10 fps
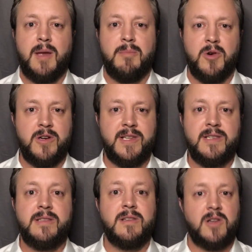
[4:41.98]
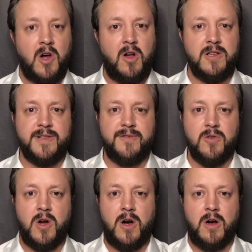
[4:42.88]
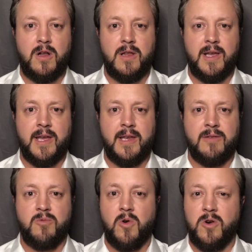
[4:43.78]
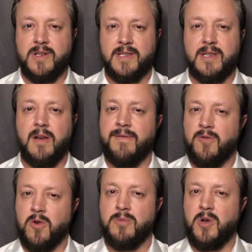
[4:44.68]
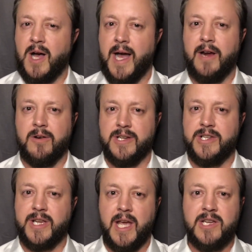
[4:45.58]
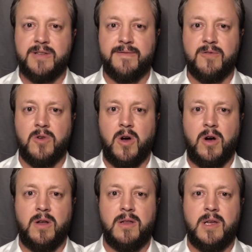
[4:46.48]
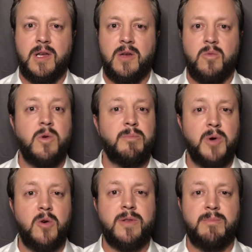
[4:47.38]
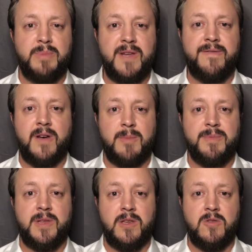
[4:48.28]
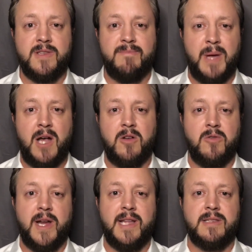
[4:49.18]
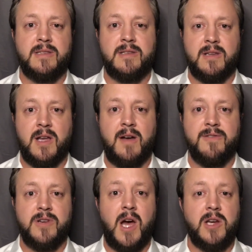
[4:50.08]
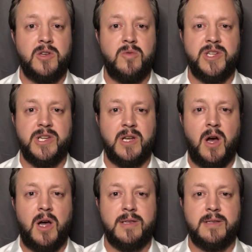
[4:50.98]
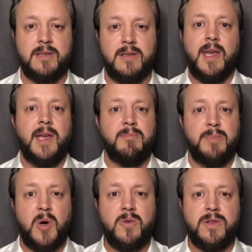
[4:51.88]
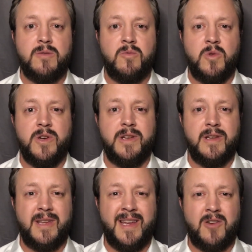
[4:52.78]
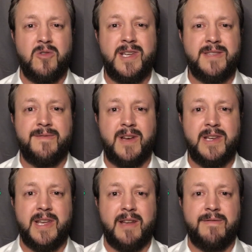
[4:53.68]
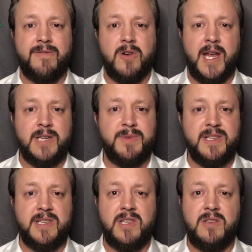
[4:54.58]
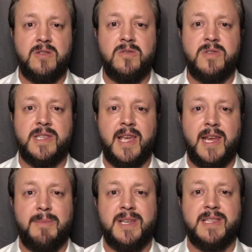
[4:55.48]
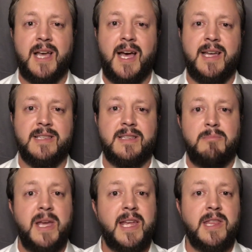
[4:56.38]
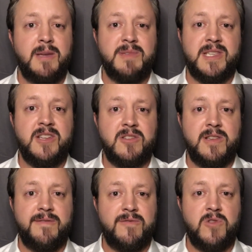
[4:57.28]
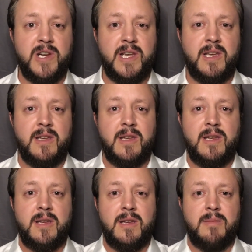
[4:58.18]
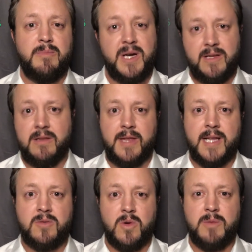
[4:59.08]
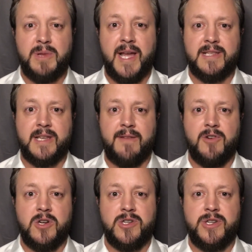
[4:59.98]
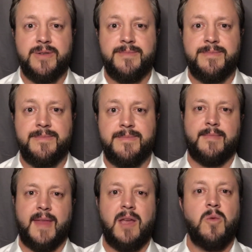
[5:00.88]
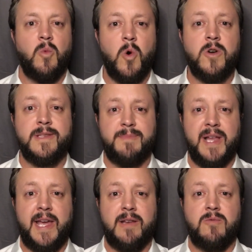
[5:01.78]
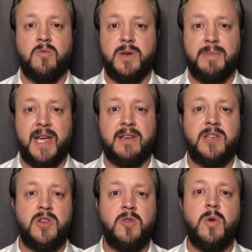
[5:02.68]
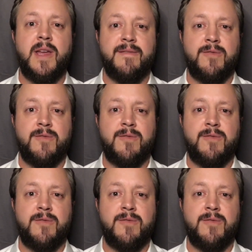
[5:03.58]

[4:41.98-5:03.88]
Bernie's College for All and Warren's Affordable Higher Education for All would both beef up the use of Pell Grants to cover non-tuition costs, and both would increase funding for HBCUs and MSIs, making them essentially free. But that's where the plans diverge. Warren's plan would make 2- and